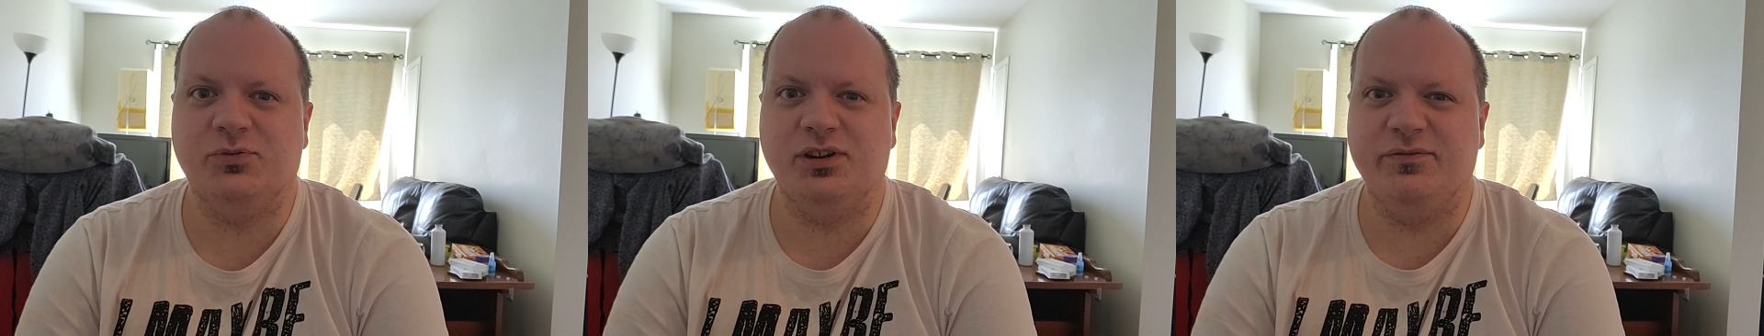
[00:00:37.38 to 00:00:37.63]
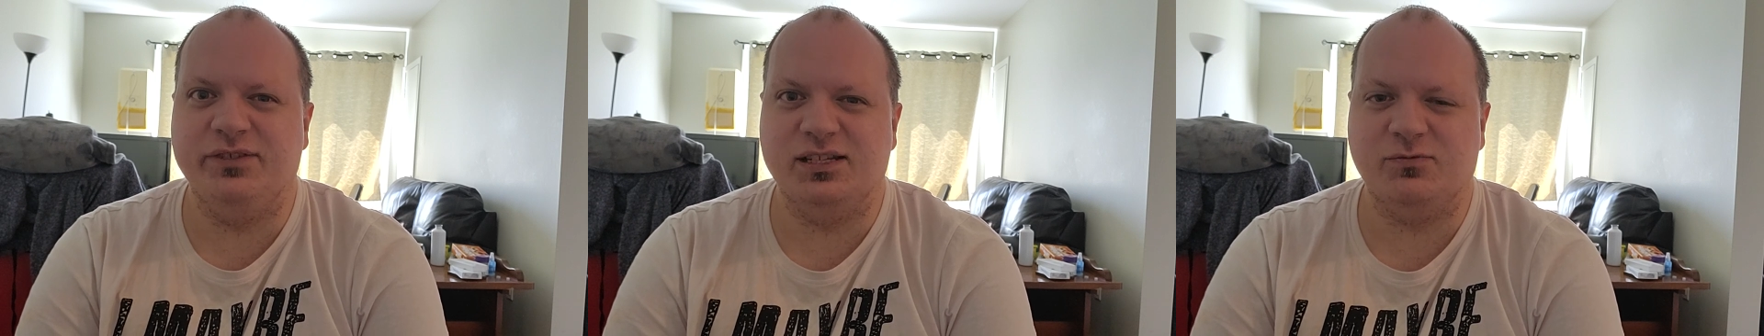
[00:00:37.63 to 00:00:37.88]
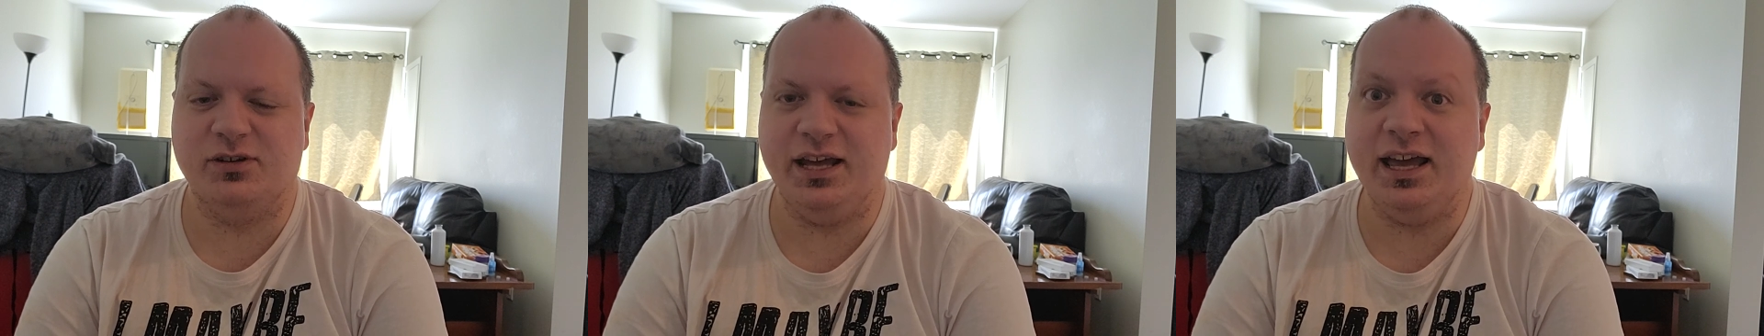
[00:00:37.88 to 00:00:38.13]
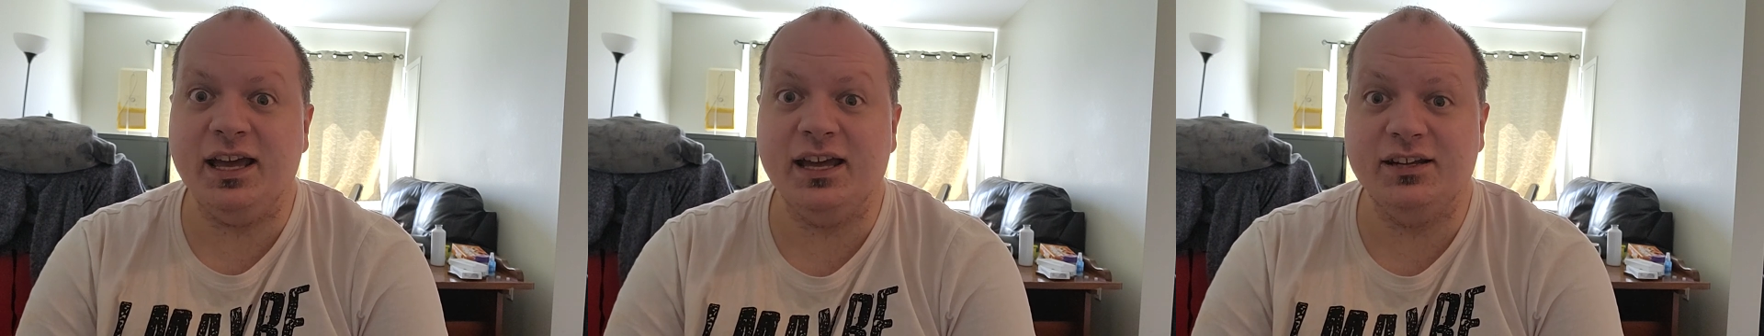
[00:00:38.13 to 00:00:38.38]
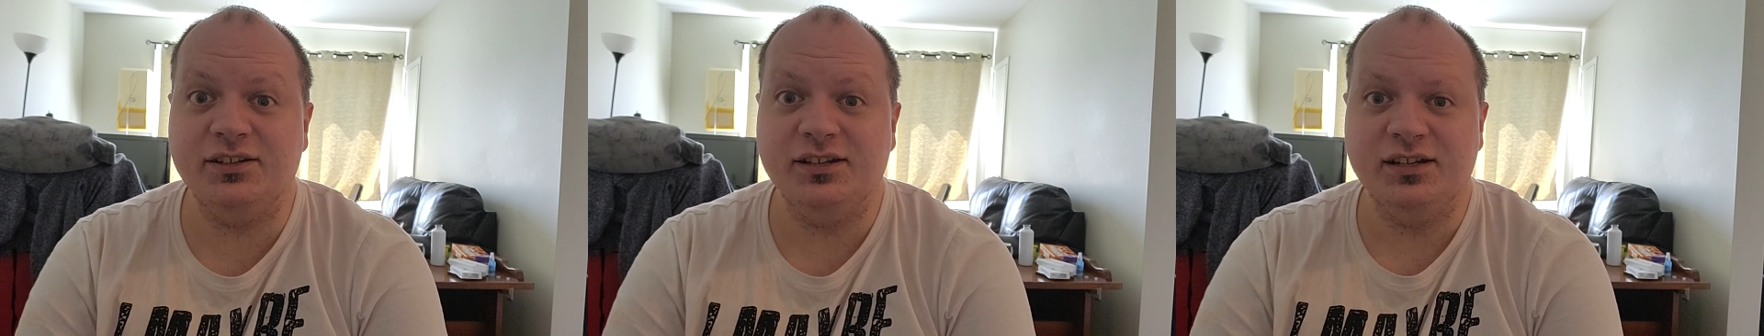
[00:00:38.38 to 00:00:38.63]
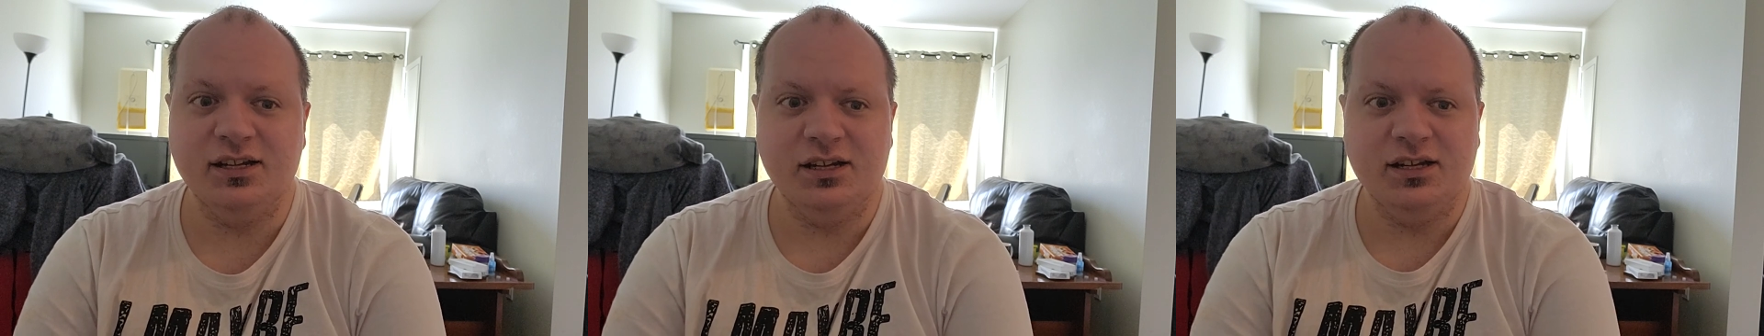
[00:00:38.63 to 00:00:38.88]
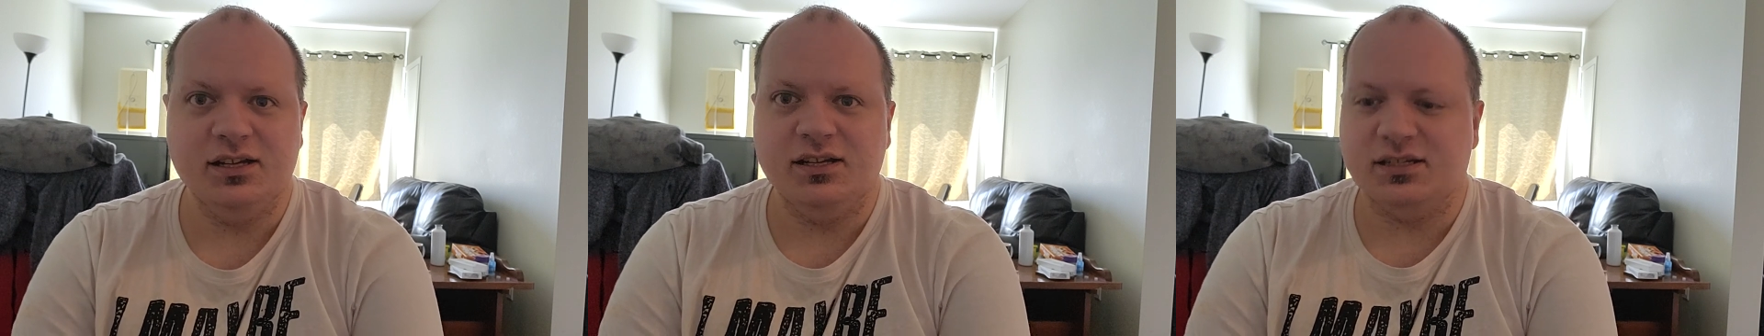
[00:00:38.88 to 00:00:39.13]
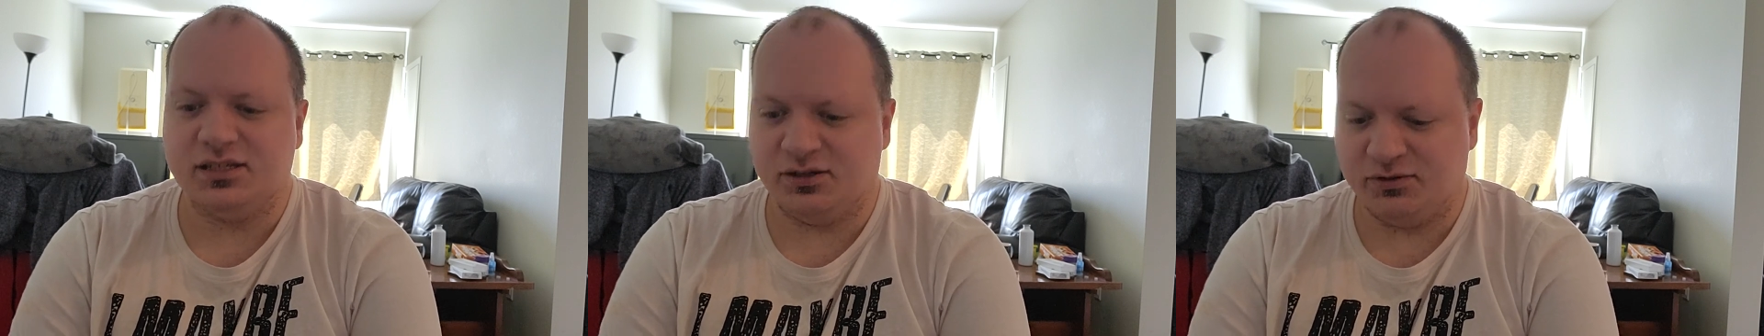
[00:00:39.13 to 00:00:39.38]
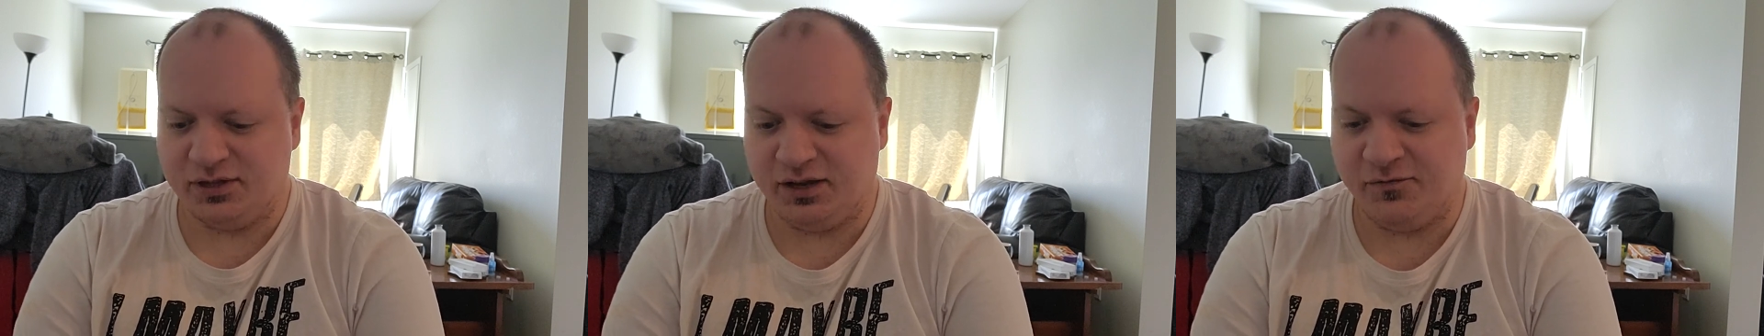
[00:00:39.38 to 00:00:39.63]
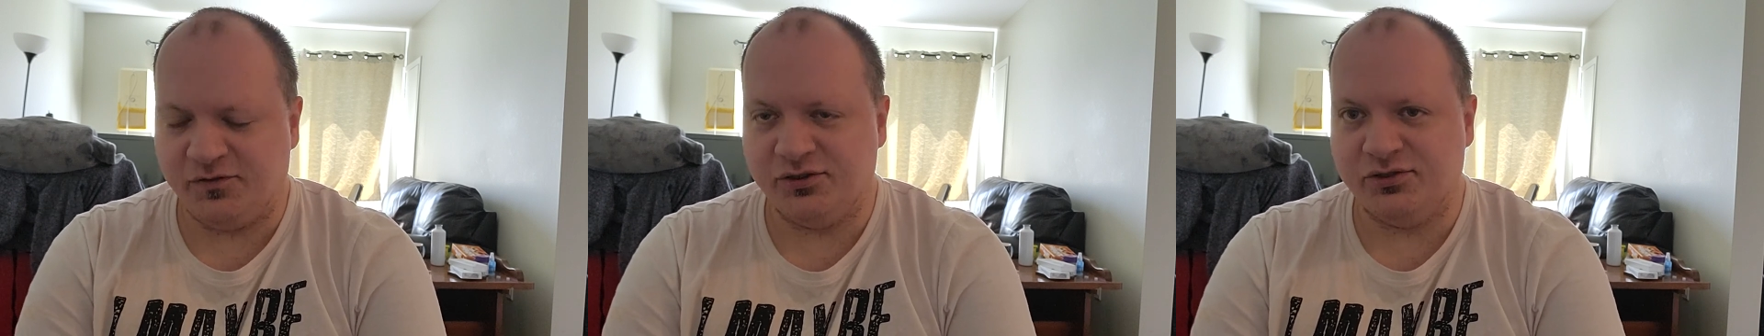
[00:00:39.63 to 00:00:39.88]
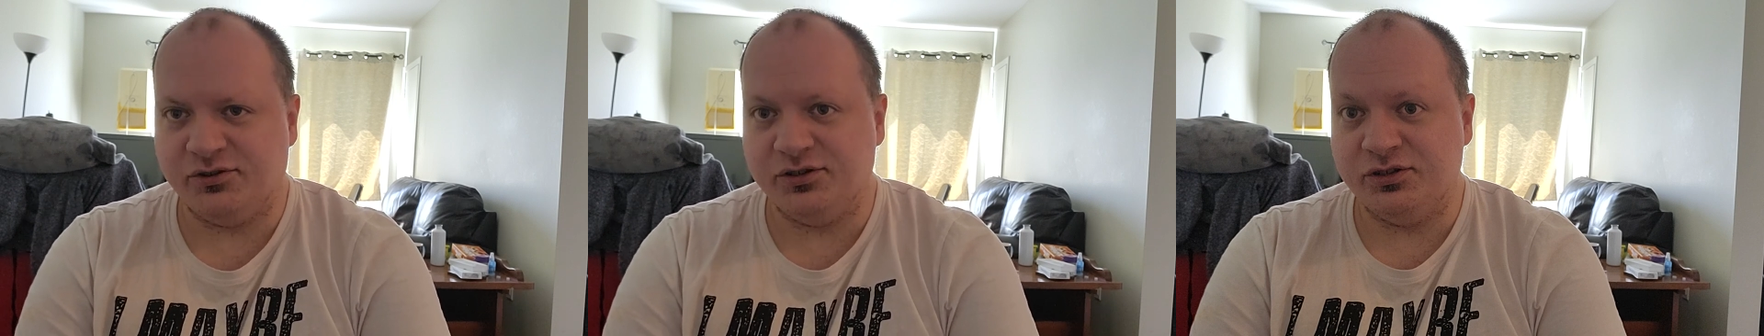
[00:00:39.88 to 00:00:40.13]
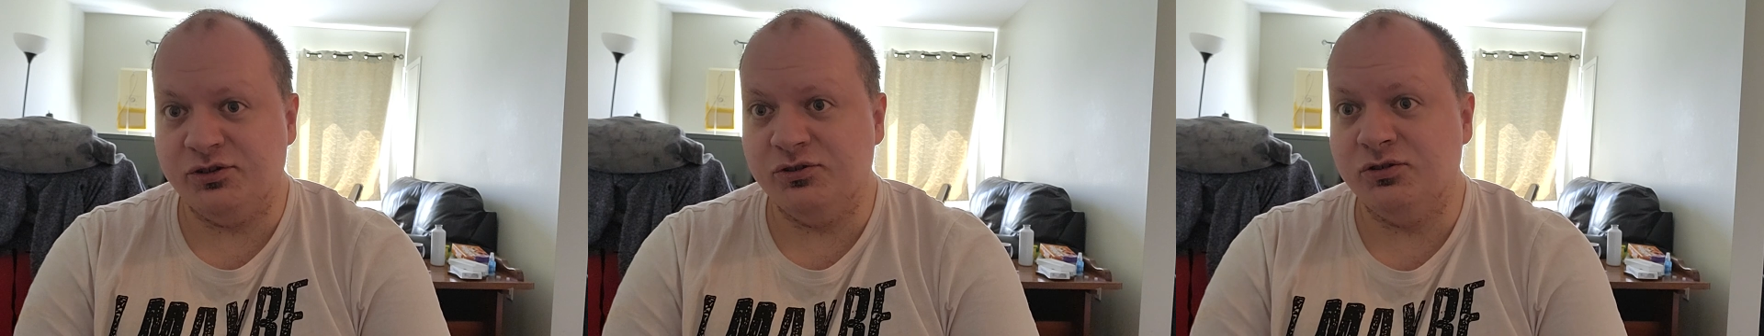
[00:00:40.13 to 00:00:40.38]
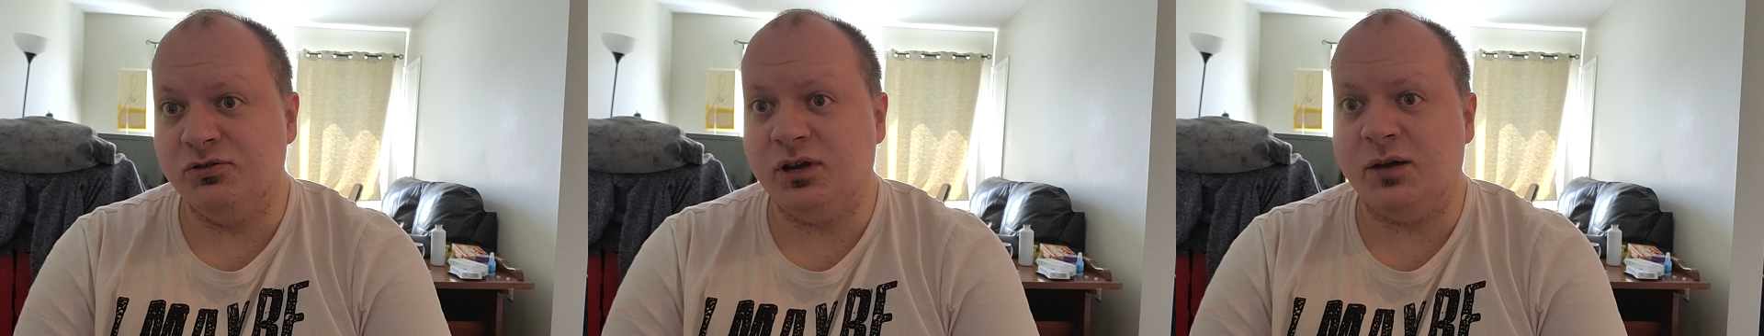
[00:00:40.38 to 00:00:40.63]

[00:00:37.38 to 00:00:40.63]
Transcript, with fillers: previous one had. So without further ado,